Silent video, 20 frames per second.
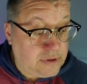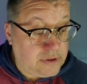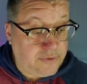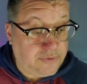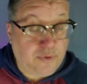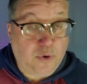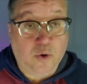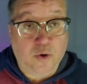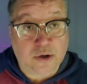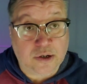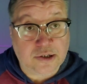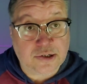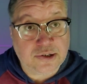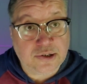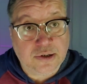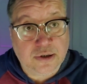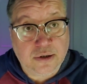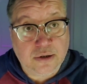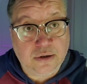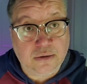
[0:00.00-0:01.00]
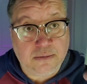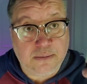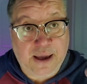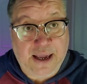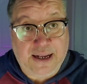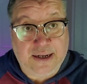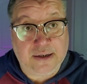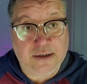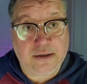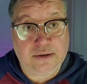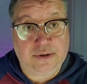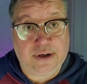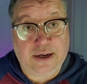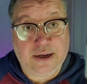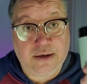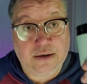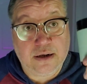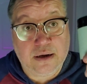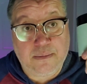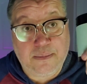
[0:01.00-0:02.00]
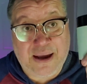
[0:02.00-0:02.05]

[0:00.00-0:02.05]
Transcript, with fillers: of course, Mate, right?